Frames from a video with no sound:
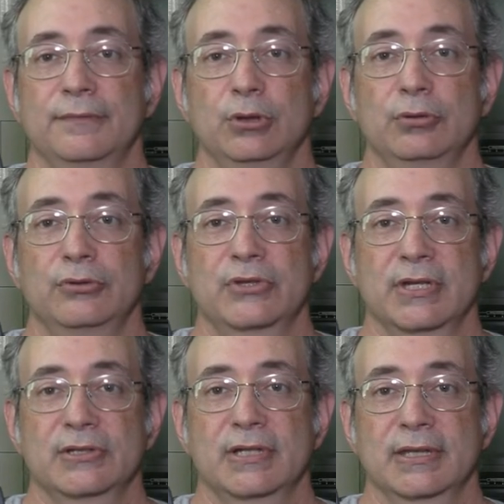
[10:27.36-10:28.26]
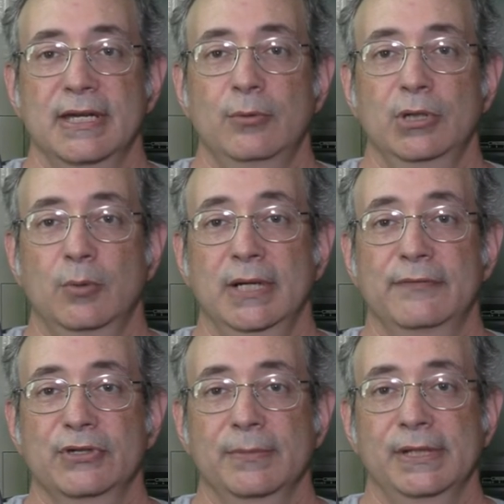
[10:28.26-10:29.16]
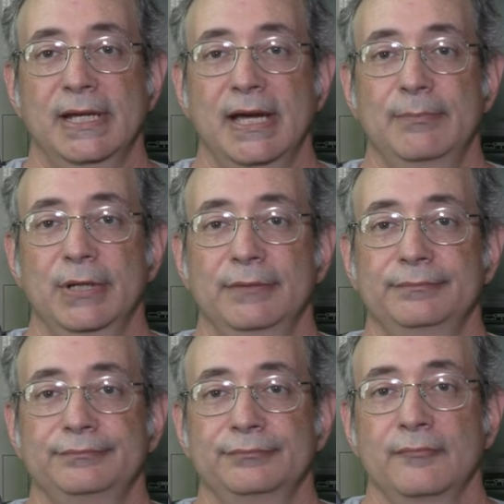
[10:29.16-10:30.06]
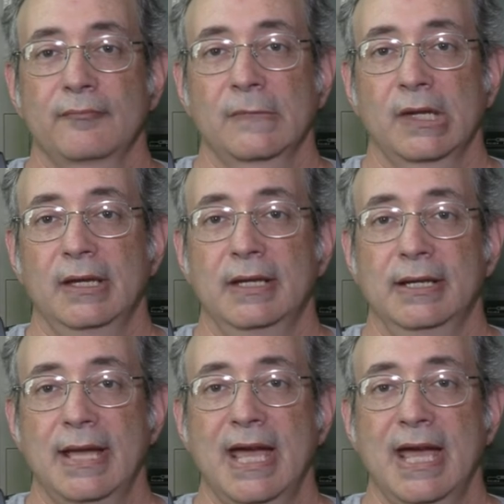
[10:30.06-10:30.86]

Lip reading: news, things like that. When you're waiting for something to happen and it